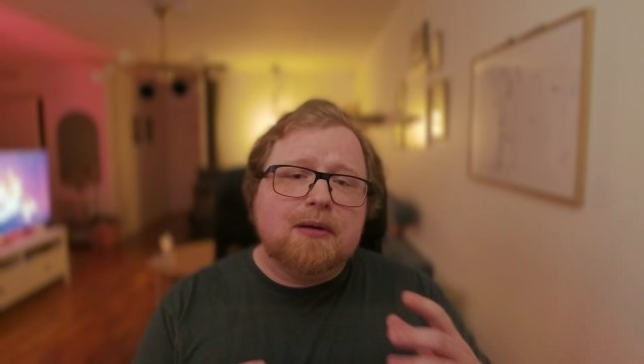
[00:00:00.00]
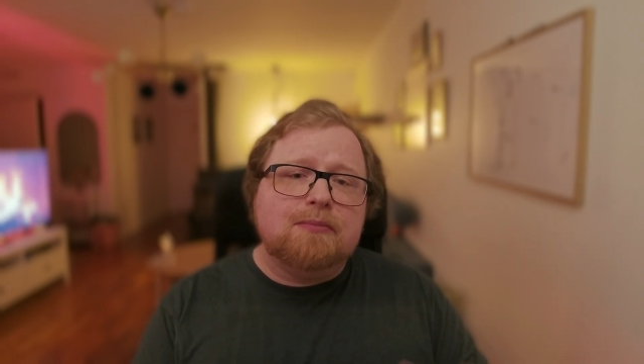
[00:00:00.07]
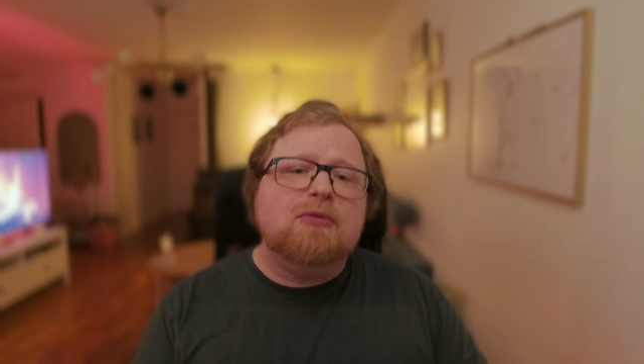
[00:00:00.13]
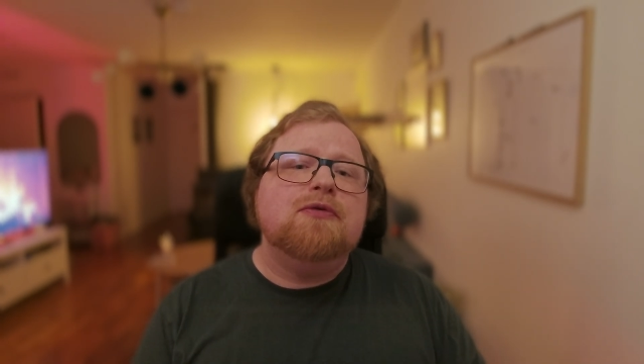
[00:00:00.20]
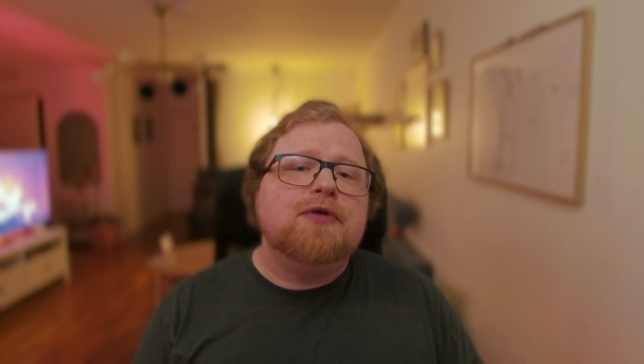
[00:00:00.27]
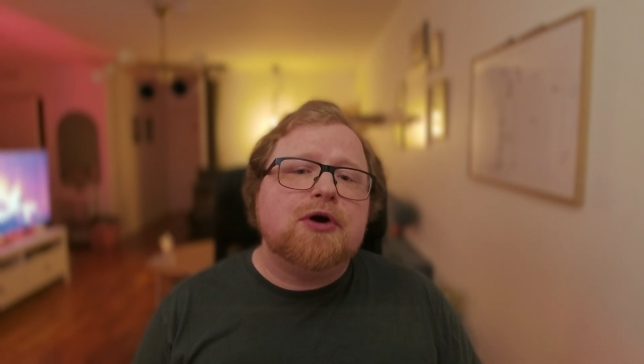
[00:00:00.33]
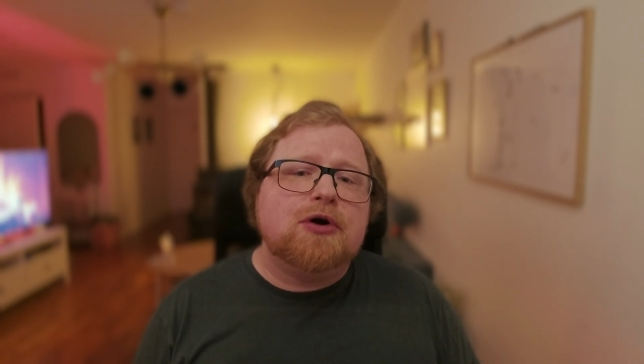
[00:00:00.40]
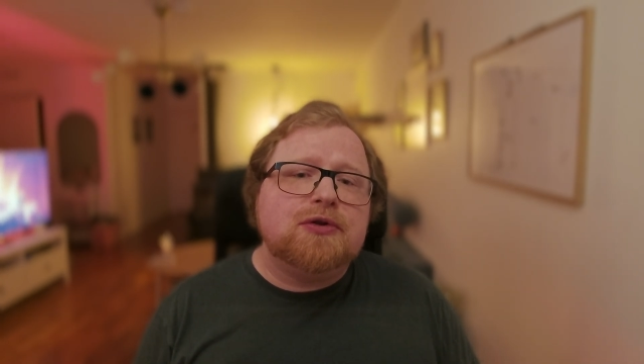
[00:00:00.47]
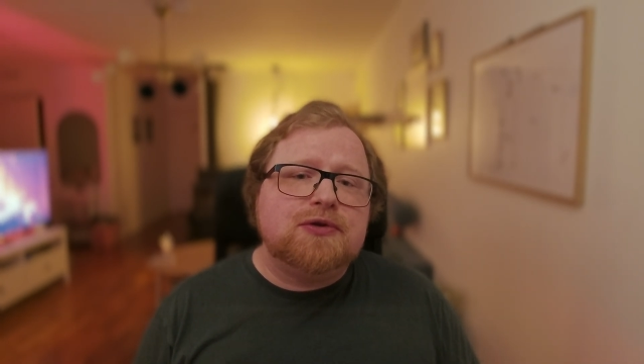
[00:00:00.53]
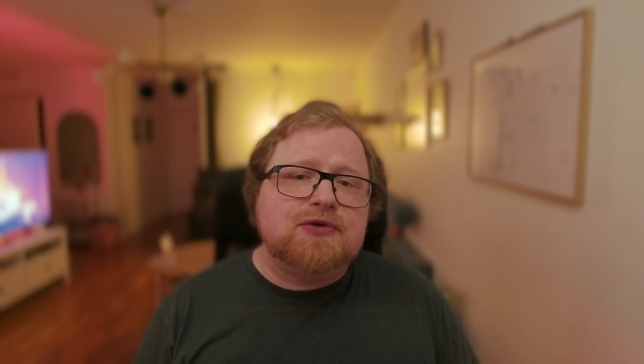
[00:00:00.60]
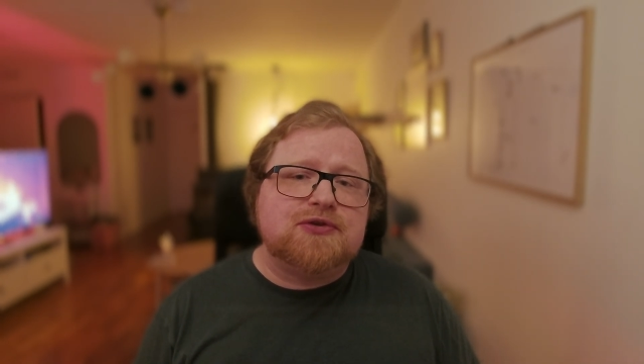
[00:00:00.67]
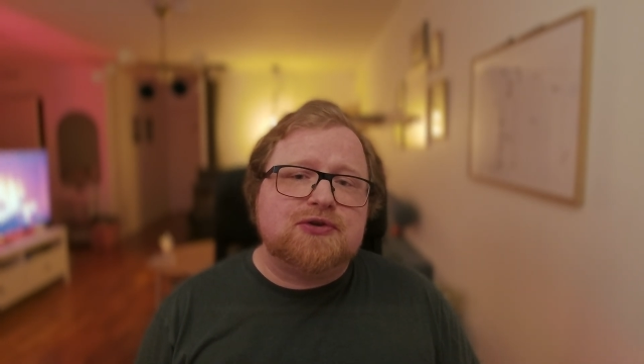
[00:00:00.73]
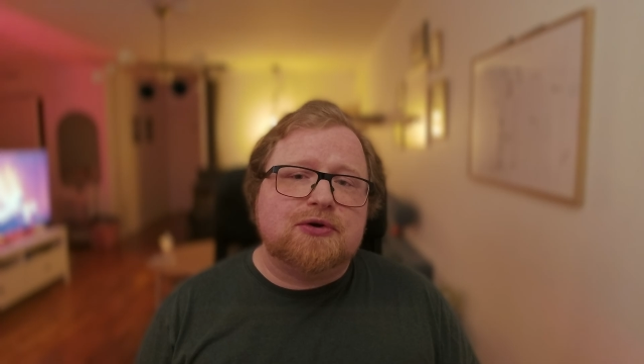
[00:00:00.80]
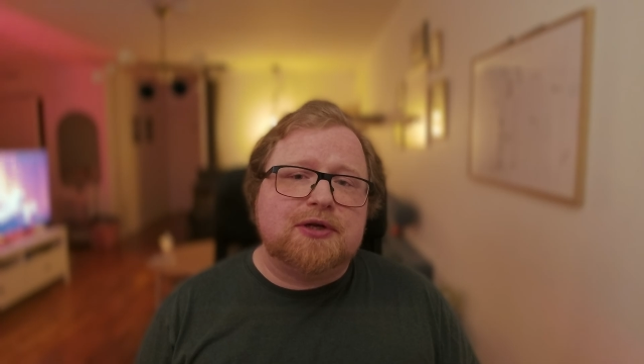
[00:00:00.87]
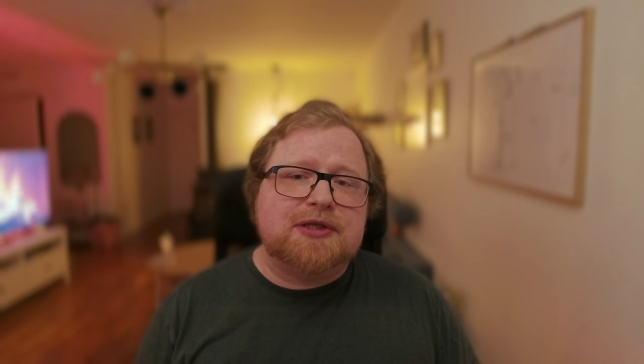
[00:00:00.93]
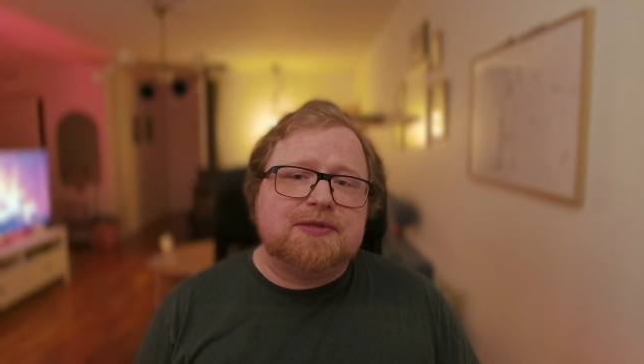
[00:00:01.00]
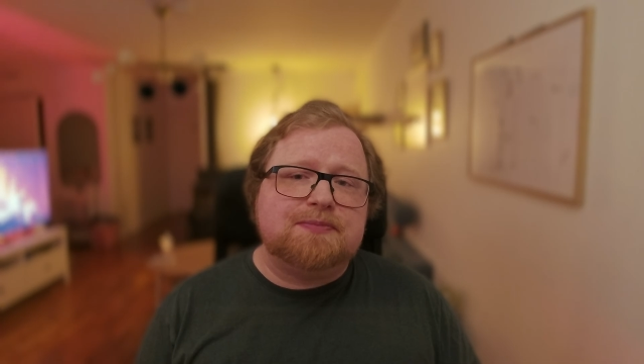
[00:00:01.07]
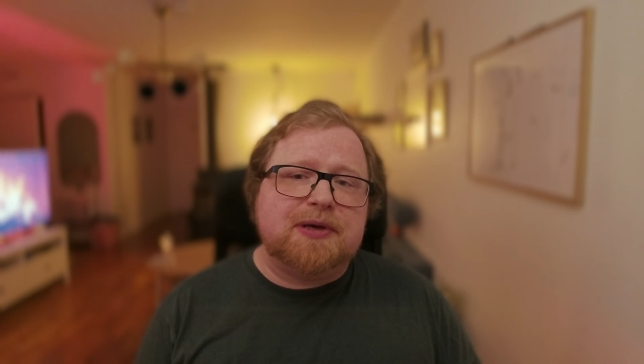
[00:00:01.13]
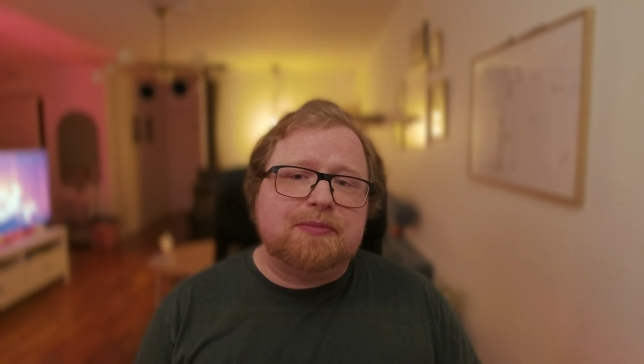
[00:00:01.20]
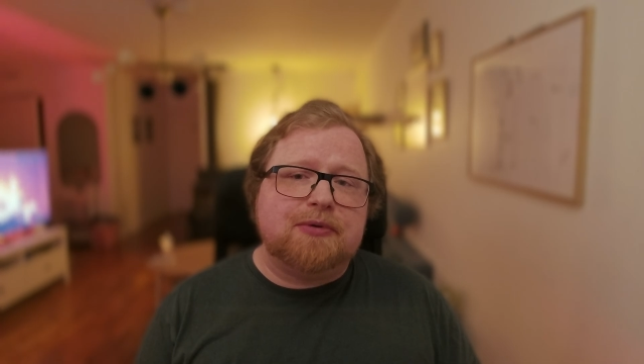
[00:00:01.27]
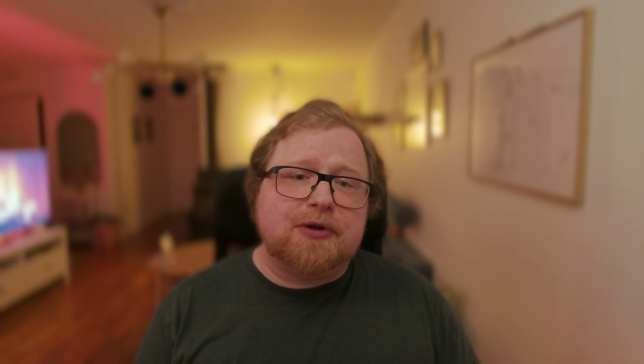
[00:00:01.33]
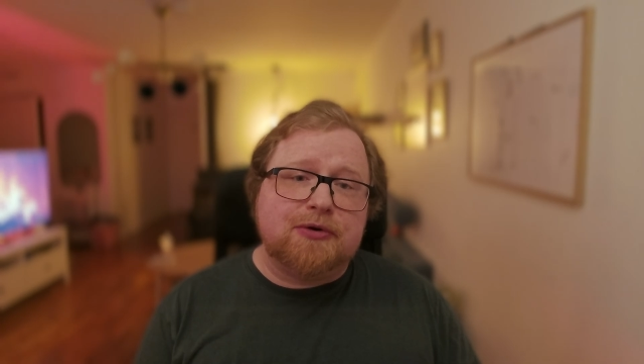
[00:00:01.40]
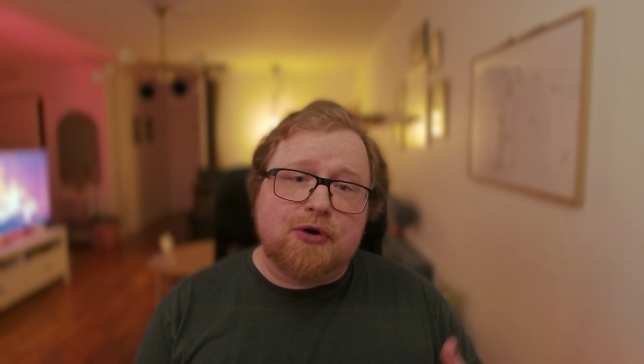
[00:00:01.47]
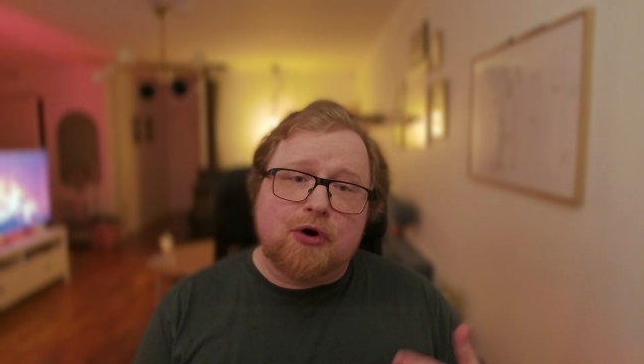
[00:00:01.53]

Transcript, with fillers: Moving on to Sonnet's big brother